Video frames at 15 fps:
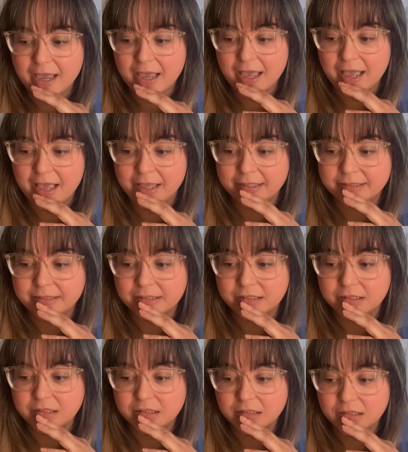
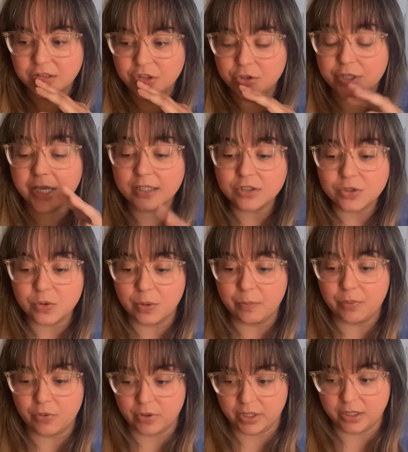And you get to a
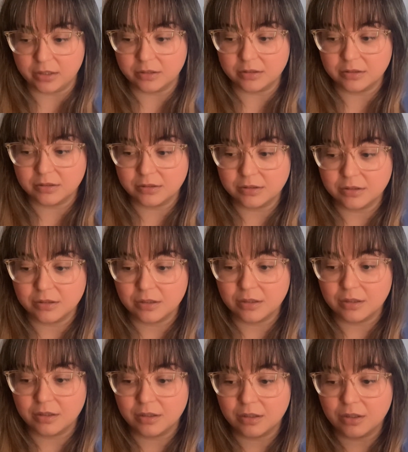point
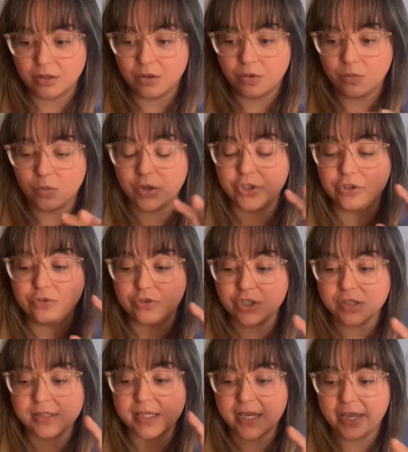where you
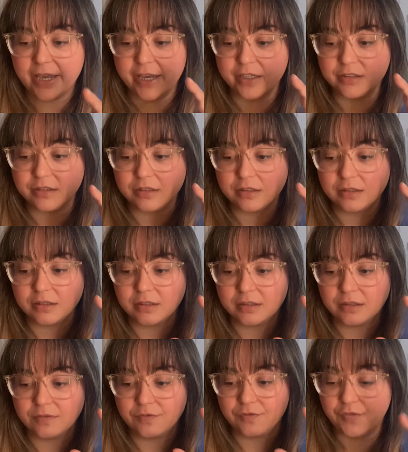just can't
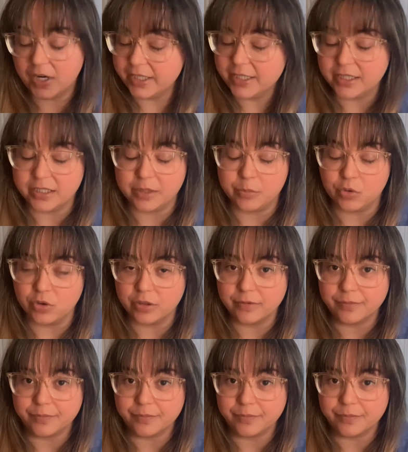fight anymore.